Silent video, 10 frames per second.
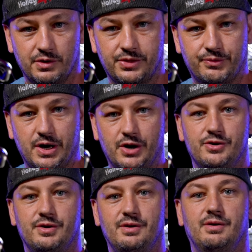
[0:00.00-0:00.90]

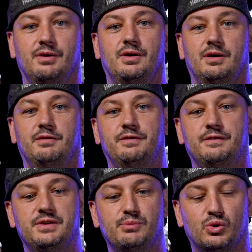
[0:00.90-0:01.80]

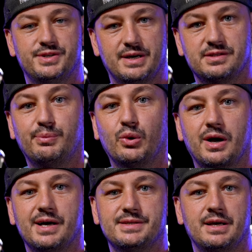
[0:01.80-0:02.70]
350 more tech support
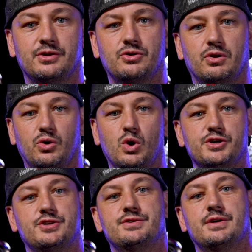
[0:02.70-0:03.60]
guys to answer all the
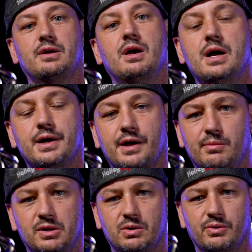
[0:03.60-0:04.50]
questions that come
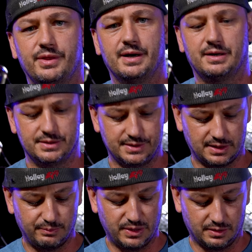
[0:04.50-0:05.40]
along with that, because it
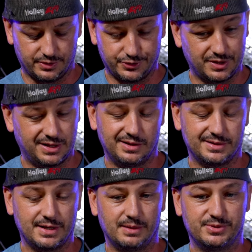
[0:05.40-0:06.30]
can be a little tricky to
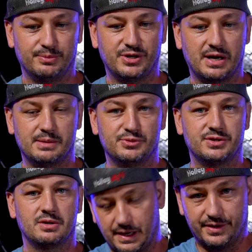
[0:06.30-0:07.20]
set up
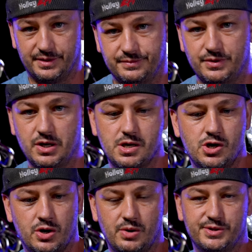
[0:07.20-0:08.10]
sometimes. I don't know, you
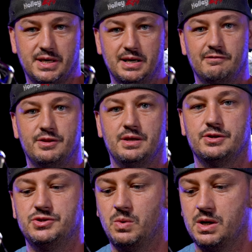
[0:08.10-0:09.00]
don't always get everything
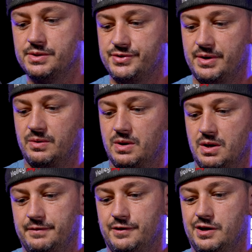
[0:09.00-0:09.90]
that you want. So
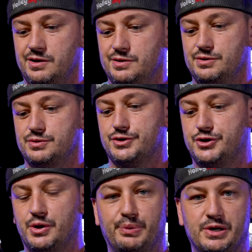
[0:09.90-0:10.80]
if you're gonna use
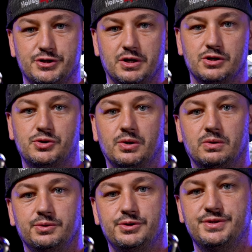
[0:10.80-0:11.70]
dome pressure
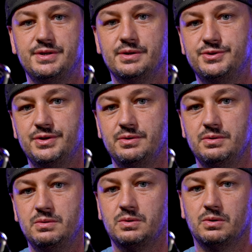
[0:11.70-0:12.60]
control, use
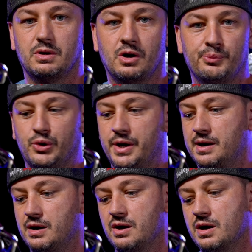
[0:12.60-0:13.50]
CO2 or onboard
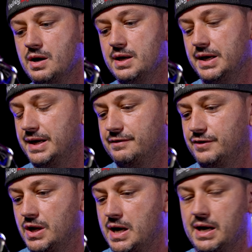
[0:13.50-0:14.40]
air, and if
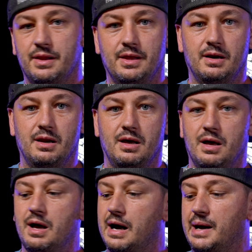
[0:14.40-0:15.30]
you're not, then
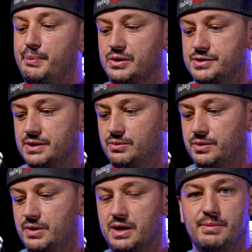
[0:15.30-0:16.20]
I personally
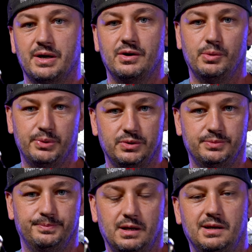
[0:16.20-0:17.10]
would recommend open
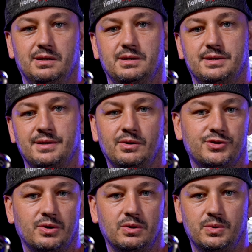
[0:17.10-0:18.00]
loop and a single
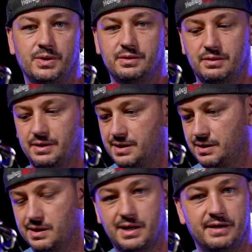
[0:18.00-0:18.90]
solenoid,
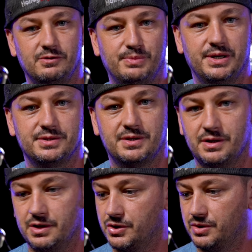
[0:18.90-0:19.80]
and not everybody's
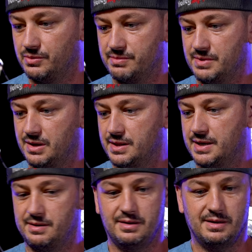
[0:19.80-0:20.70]
gonna agree with me on
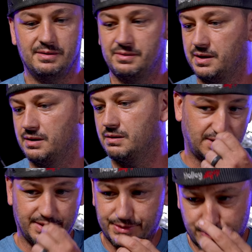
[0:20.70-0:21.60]
that, and I don't care. All
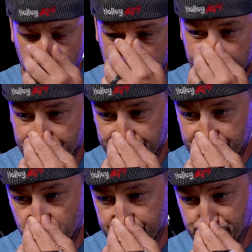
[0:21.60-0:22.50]
right, this one, I get these
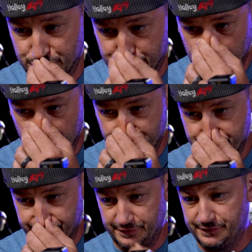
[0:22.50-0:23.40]
questions
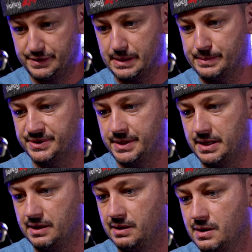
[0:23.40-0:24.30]
150 times a
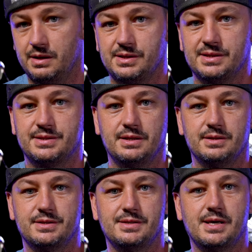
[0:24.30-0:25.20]
day, and you can see
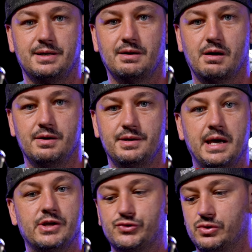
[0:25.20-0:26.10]
this is like
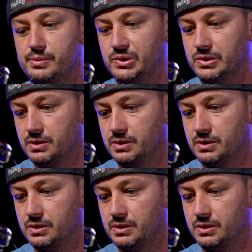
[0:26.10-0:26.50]
unanswerable.